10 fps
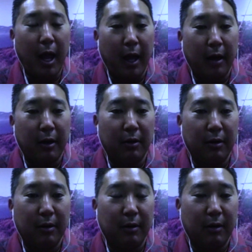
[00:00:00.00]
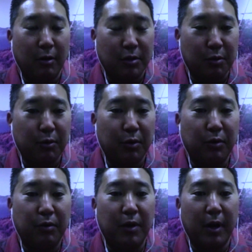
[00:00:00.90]
and also
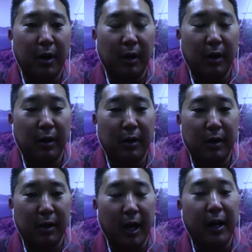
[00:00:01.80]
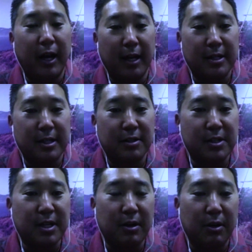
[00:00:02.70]
the gut analysis to
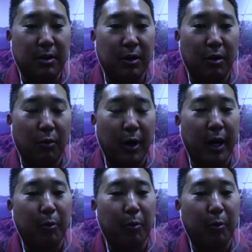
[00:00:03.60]
see, what